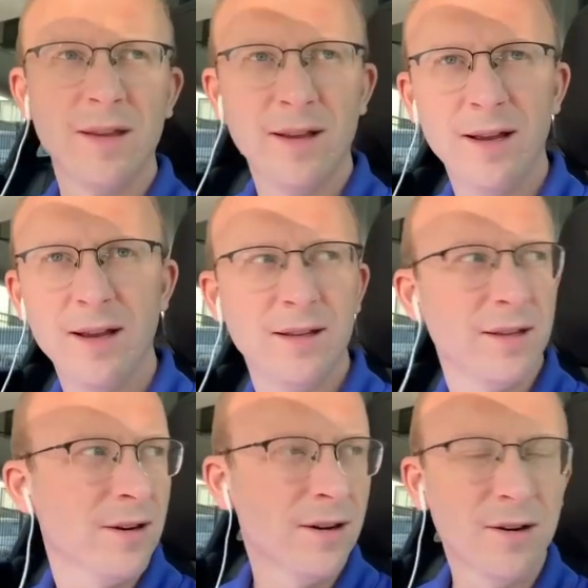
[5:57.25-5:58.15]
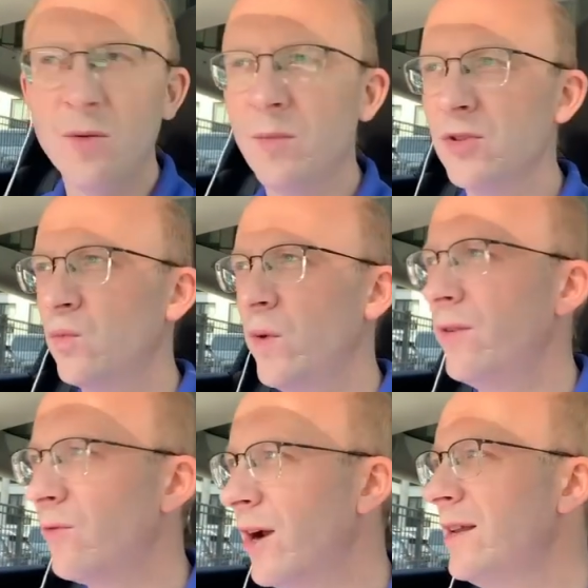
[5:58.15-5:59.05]
and the car almost went
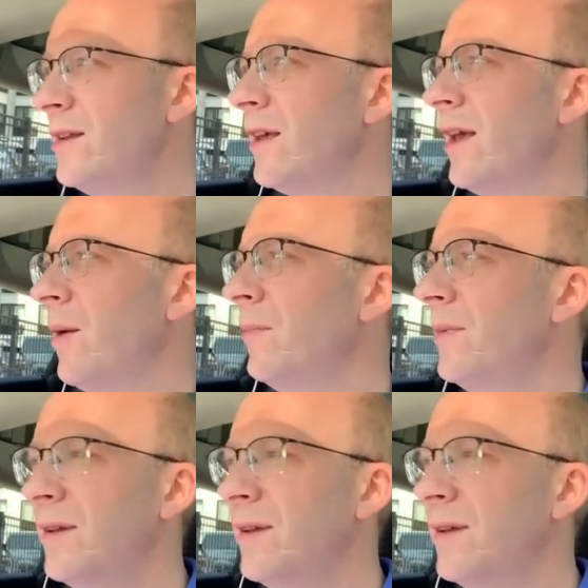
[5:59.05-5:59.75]
right into him.